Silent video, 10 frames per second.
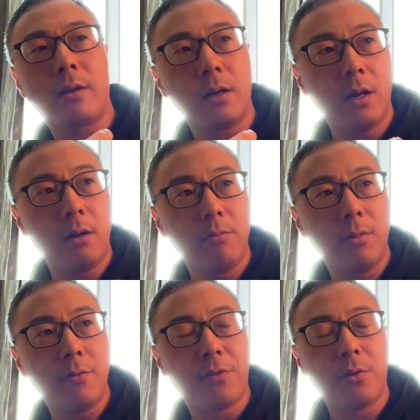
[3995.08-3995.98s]

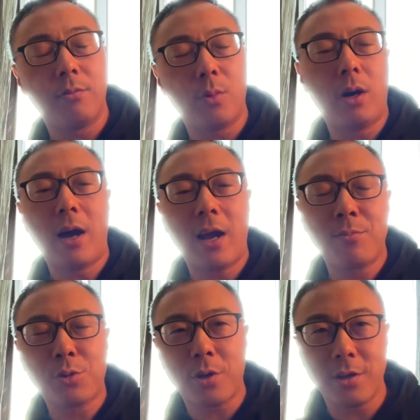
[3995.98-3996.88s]
well,
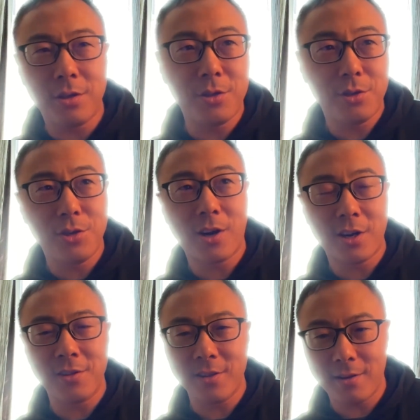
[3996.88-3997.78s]
I'm sure you are
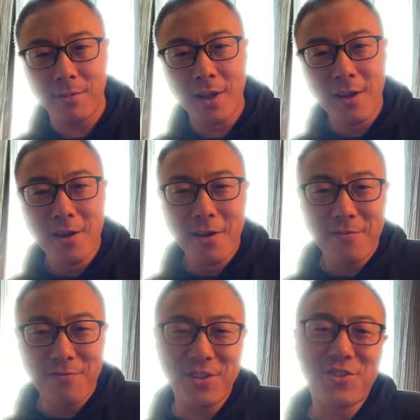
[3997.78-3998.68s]
in the
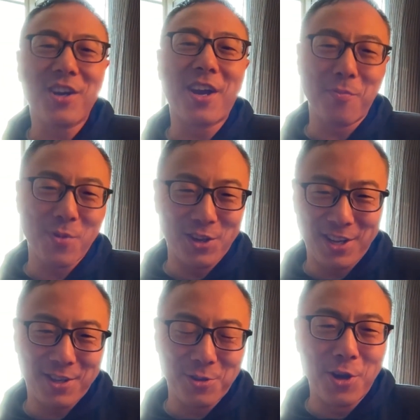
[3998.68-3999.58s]
VeChain
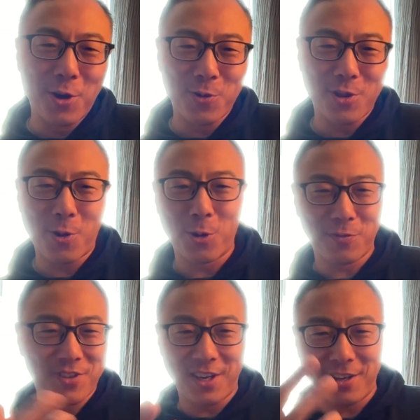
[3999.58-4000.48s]
community. You know all
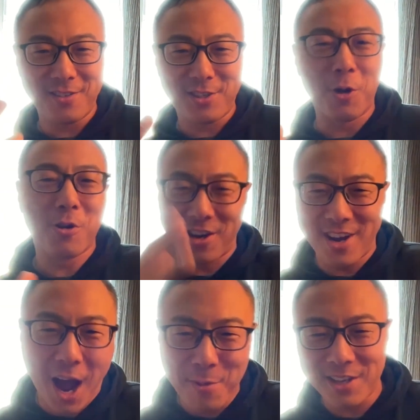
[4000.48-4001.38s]
of the
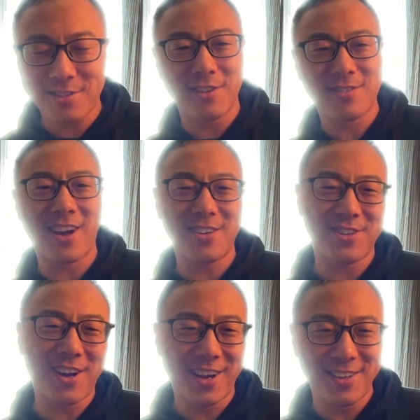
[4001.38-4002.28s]
tokenomics
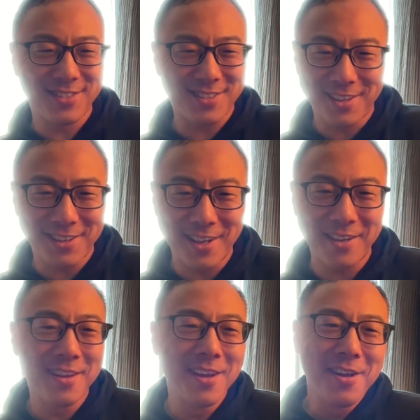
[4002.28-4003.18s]
discussions,
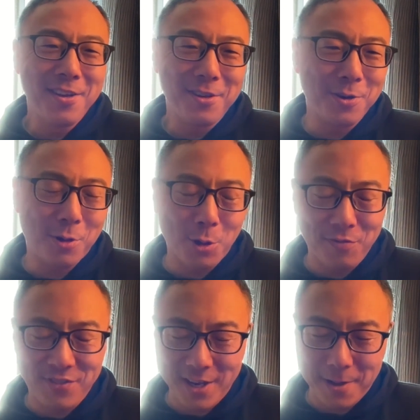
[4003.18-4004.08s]
all
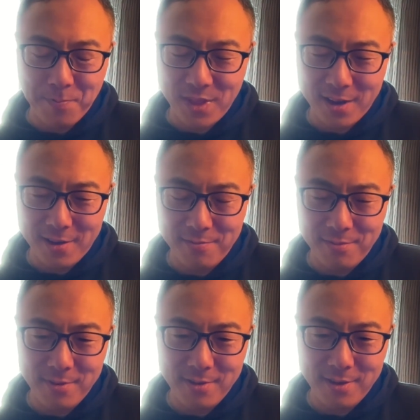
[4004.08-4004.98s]
of the
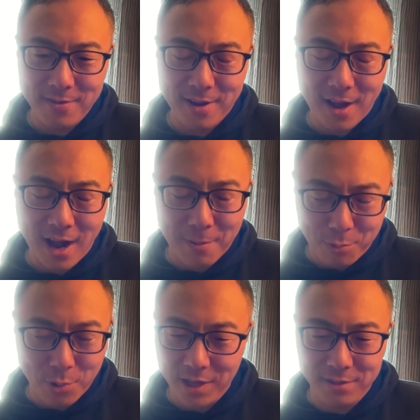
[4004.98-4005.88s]

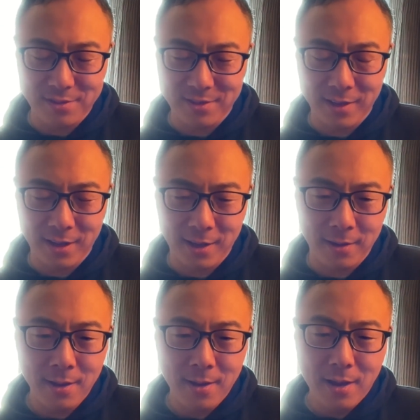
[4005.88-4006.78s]
upgrades
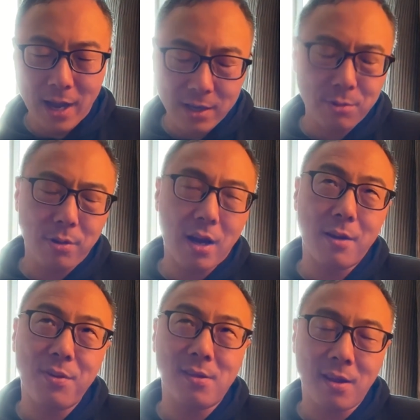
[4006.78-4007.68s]
thinking. Actually,
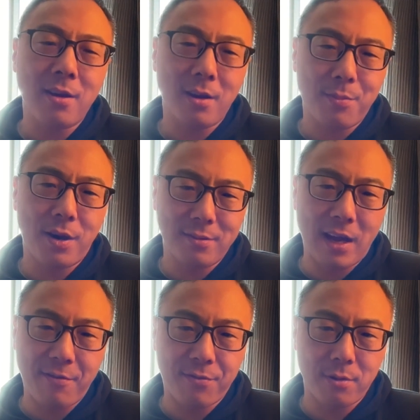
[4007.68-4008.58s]
I've been thinking about
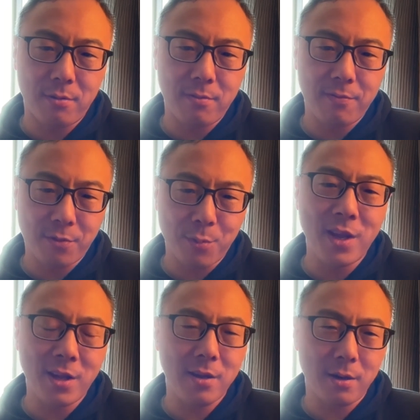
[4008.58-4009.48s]
that for
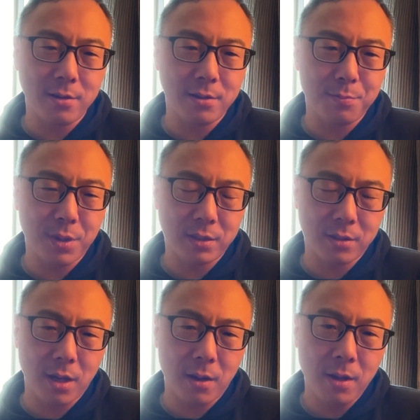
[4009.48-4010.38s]
many years.
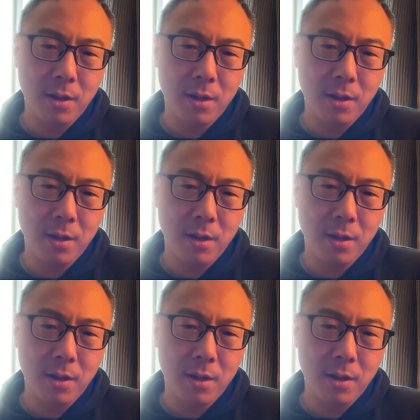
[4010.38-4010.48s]
But